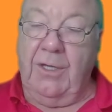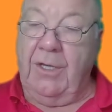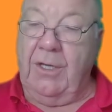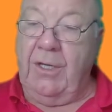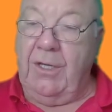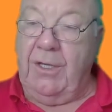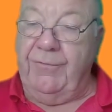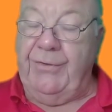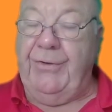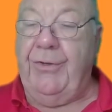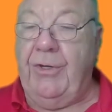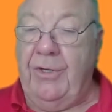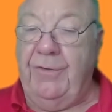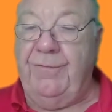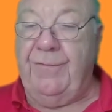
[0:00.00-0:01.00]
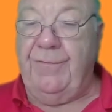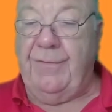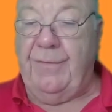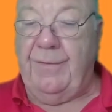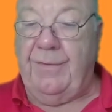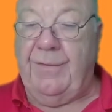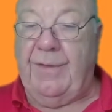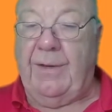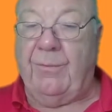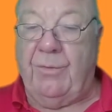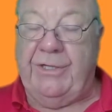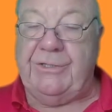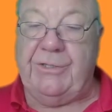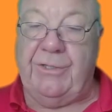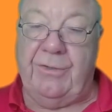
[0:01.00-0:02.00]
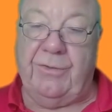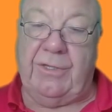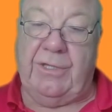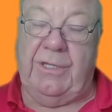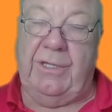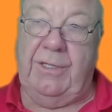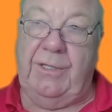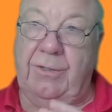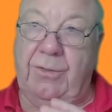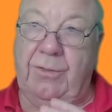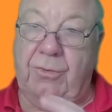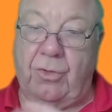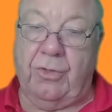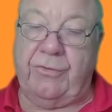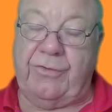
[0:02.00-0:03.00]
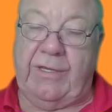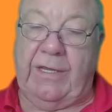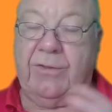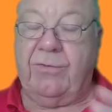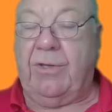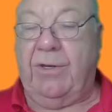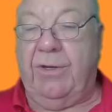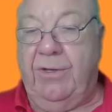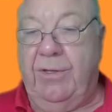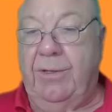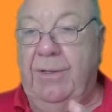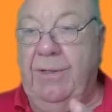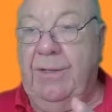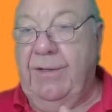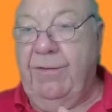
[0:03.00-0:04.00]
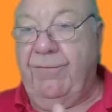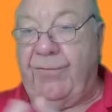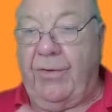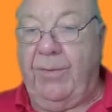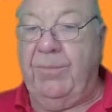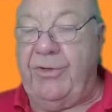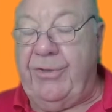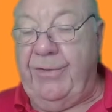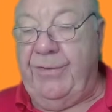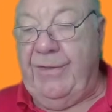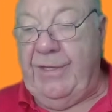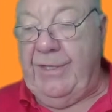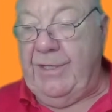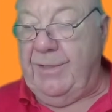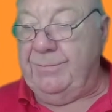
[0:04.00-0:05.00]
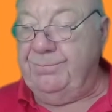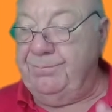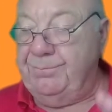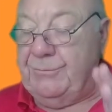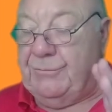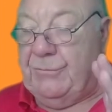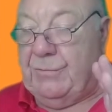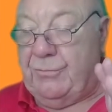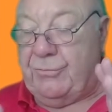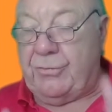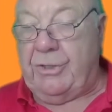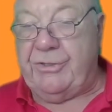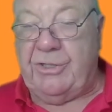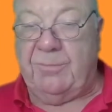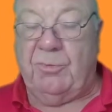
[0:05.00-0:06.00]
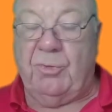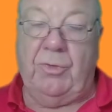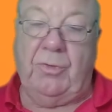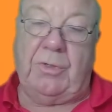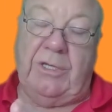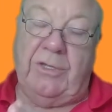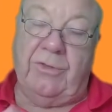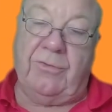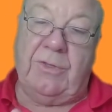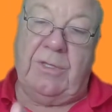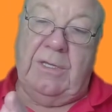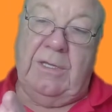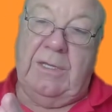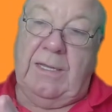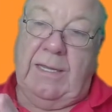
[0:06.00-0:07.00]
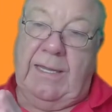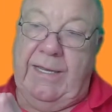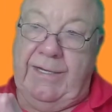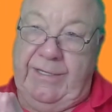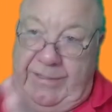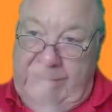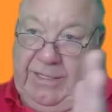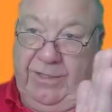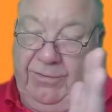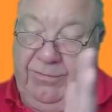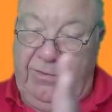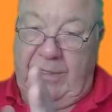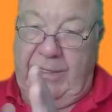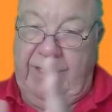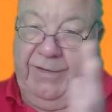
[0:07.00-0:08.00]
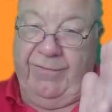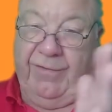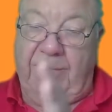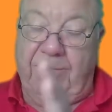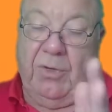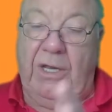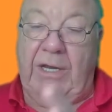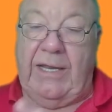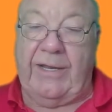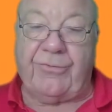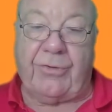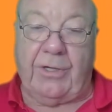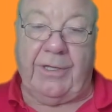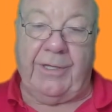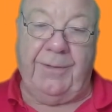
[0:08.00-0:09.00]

of a nerve that reaches the cortex and from the, the um, trigeminal nucleus and it does innervate bilaterally.